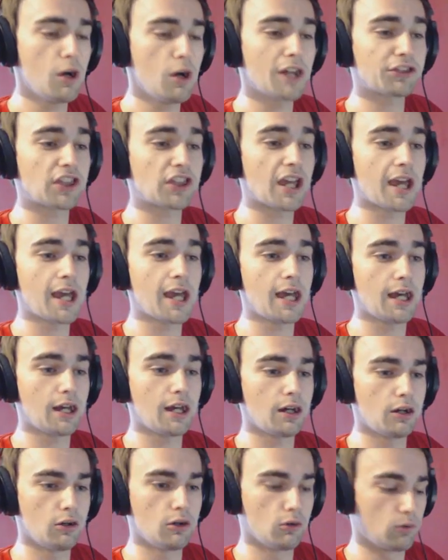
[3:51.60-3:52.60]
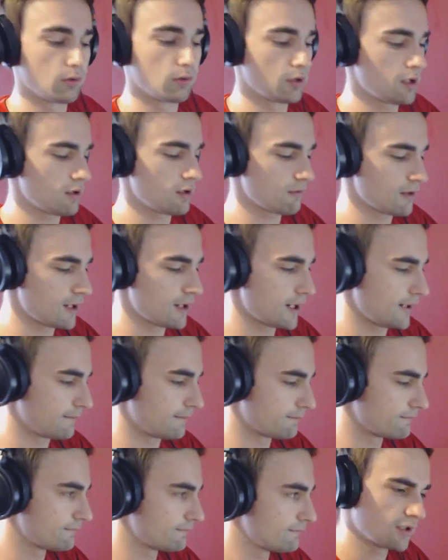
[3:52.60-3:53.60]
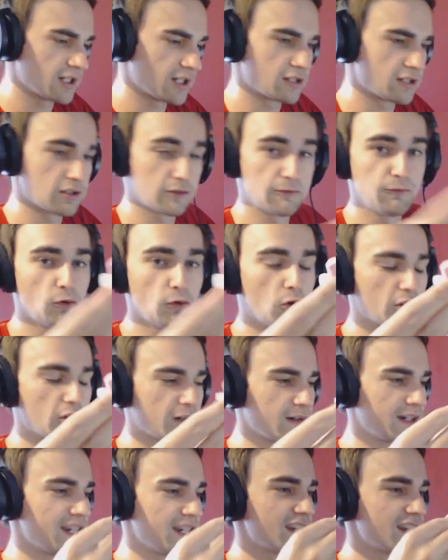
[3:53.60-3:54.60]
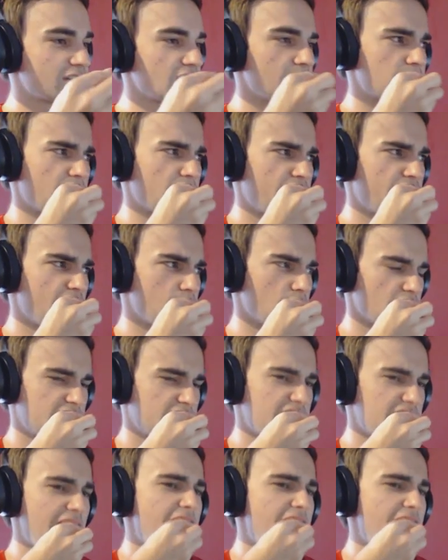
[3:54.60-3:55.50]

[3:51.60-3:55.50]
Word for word: what the hell? All right. Okay, so there's four going in this time, so I think we're on